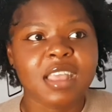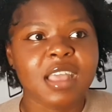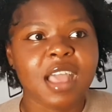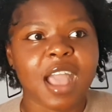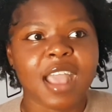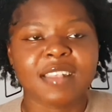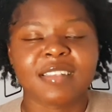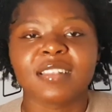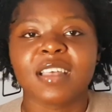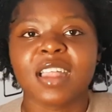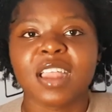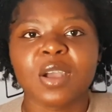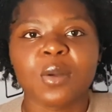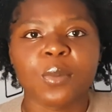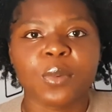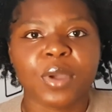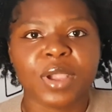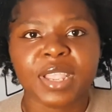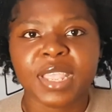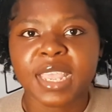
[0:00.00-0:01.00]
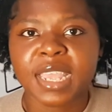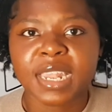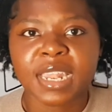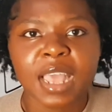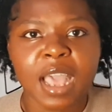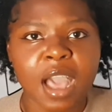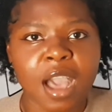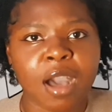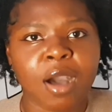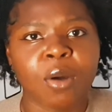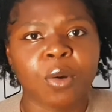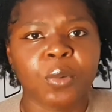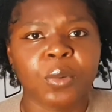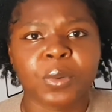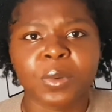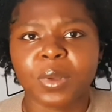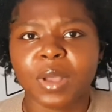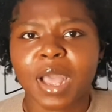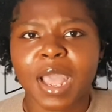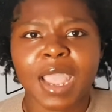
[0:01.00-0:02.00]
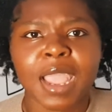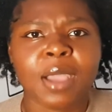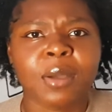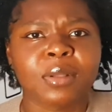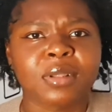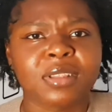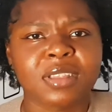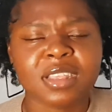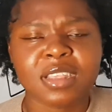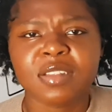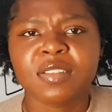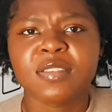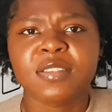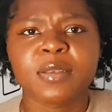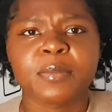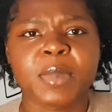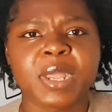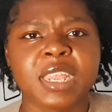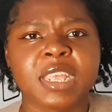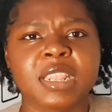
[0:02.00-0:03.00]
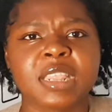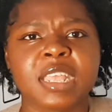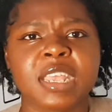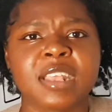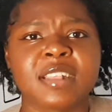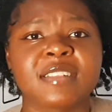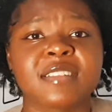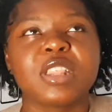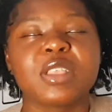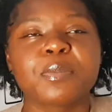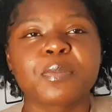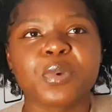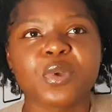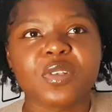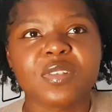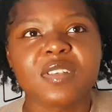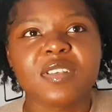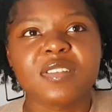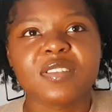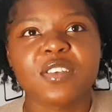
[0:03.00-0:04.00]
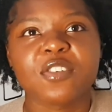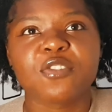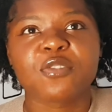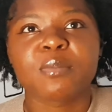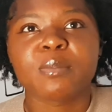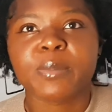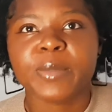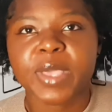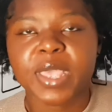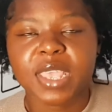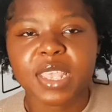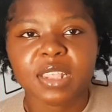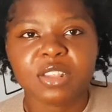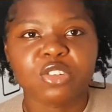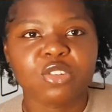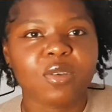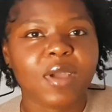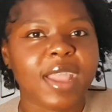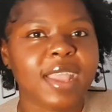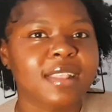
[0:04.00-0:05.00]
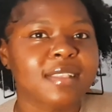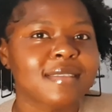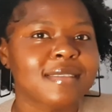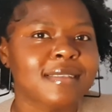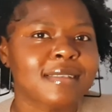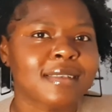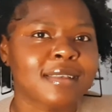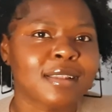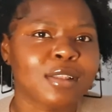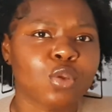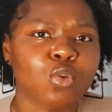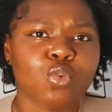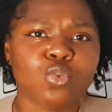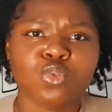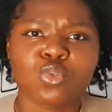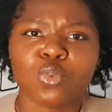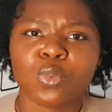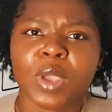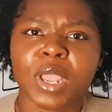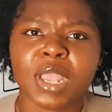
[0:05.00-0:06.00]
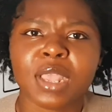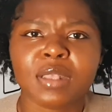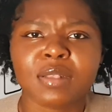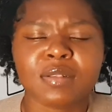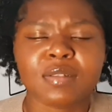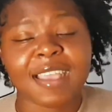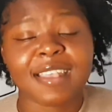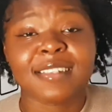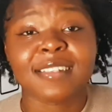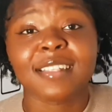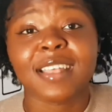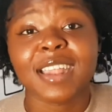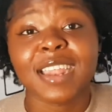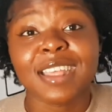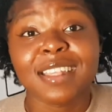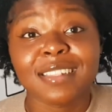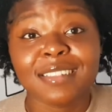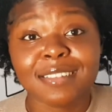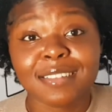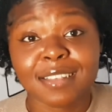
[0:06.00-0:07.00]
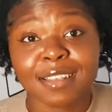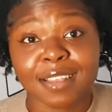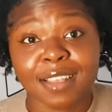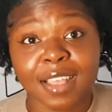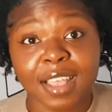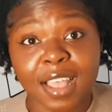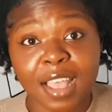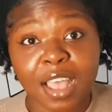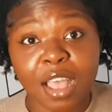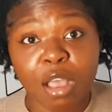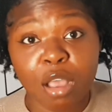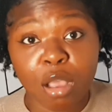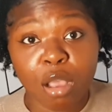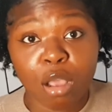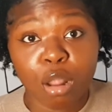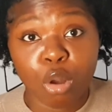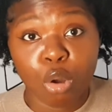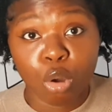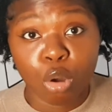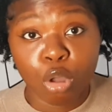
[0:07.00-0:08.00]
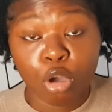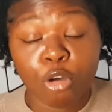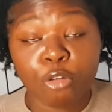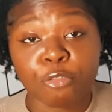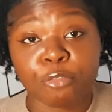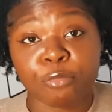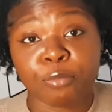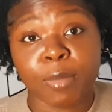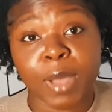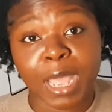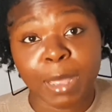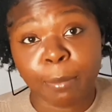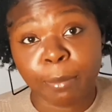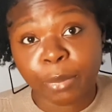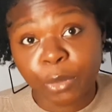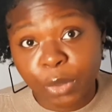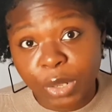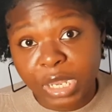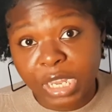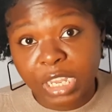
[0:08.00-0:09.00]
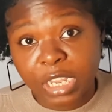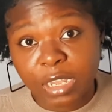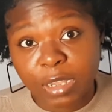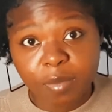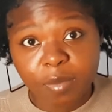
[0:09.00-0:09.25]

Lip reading: I started working out. I did so many things. In the process of me trying to lose weight, I started to love my body,